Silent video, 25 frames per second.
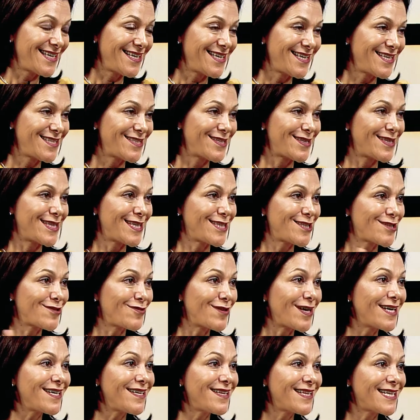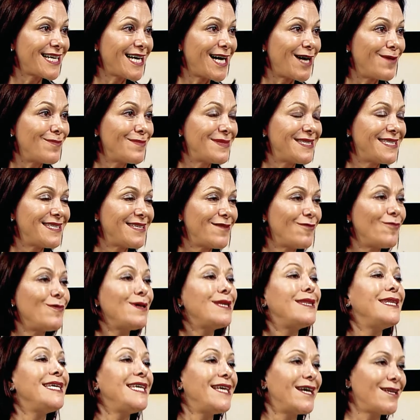So the struggle comes
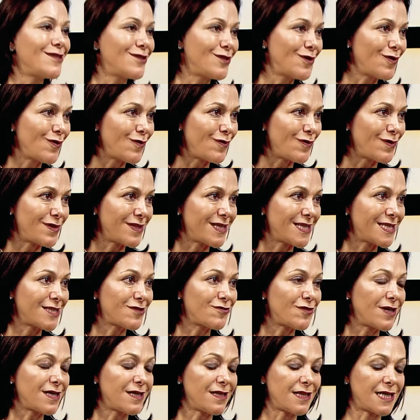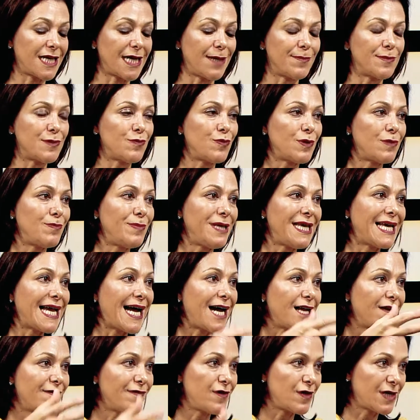with the unknown. The struggle comes with being
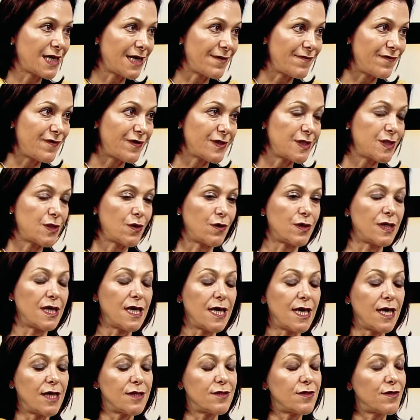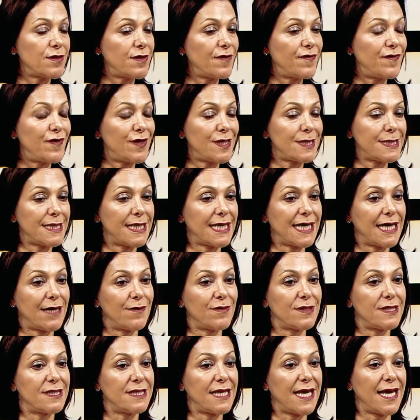out of your comfort zone. So the first thing I
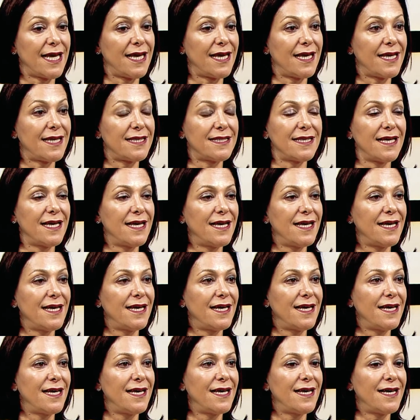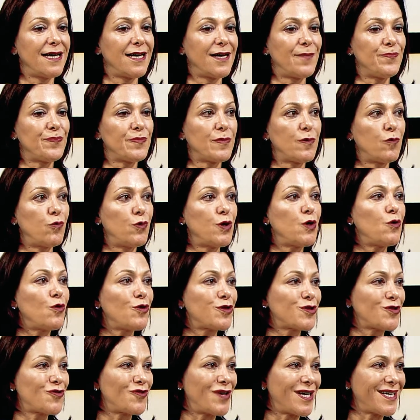would say is we all
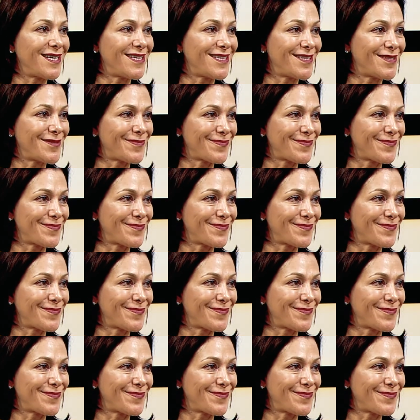struggle.